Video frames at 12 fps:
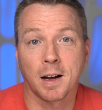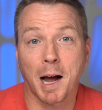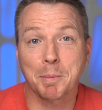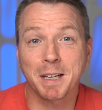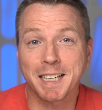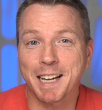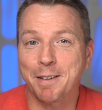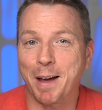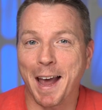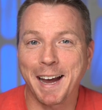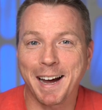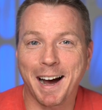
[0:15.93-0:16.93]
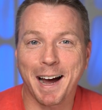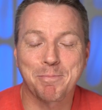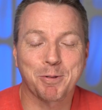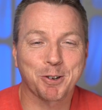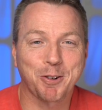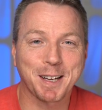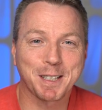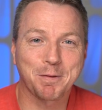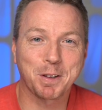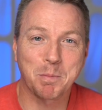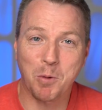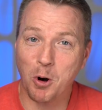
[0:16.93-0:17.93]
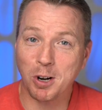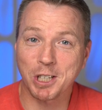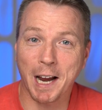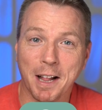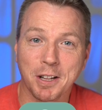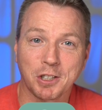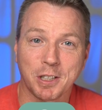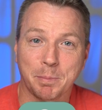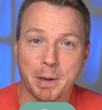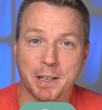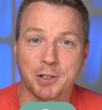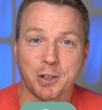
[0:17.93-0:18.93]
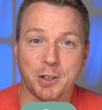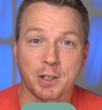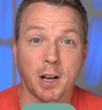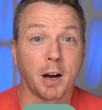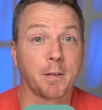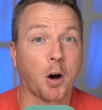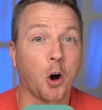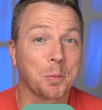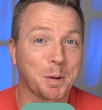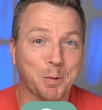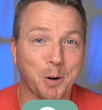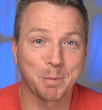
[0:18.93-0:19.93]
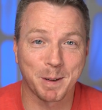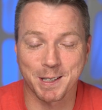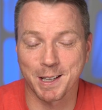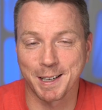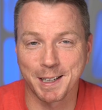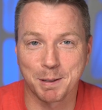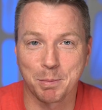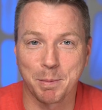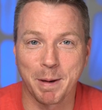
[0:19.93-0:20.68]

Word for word: I'm going to give AI progressively more challenging pictures of home improvements that need to be